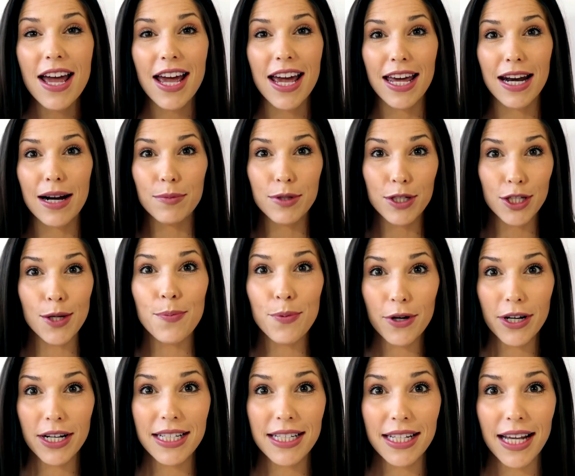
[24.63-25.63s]
and I'm super
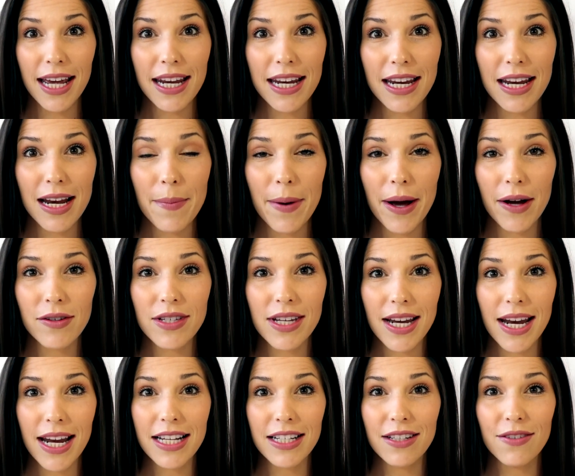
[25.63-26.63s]
excited about
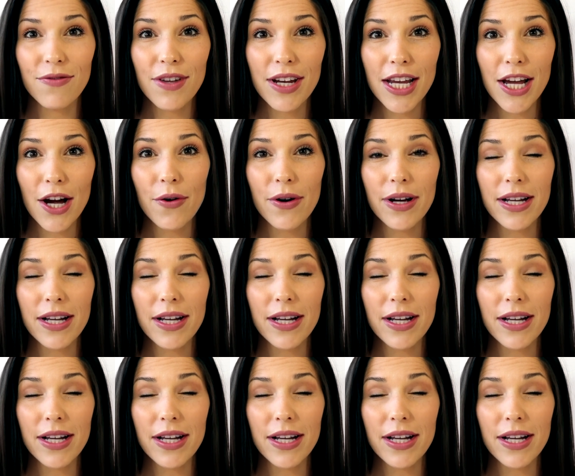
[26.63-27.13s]
today's video.